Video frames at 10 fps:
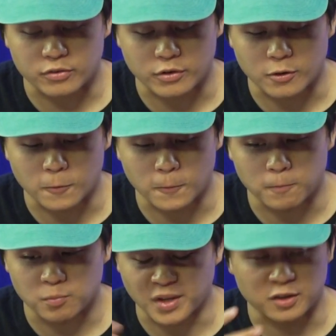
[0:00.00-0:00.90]
so
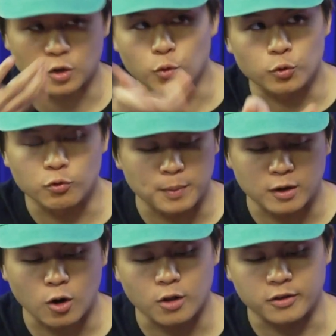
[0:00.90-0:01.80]
like who you've been
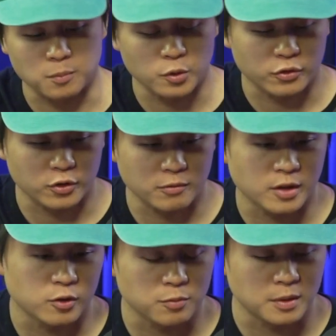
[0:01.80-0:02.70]
calling, the music
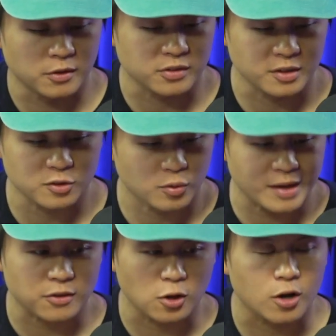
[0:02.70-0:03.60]
that you've been listening to,
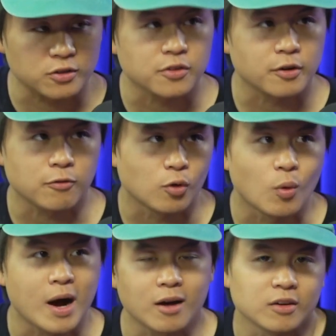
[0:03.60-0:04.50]
that's logged in there for a
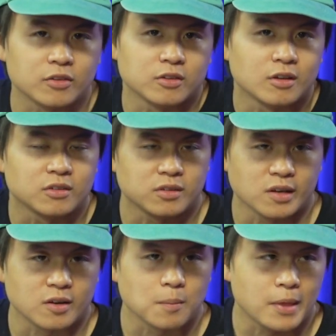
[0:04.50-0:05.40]
while because it doesn't
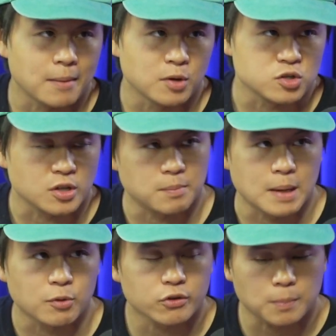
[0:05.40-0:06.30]
take up that much like
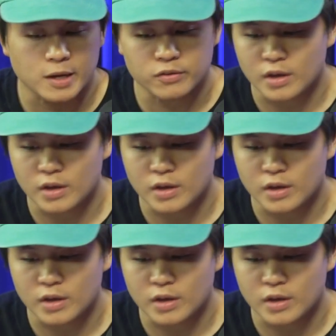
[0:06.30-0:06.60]
memory space.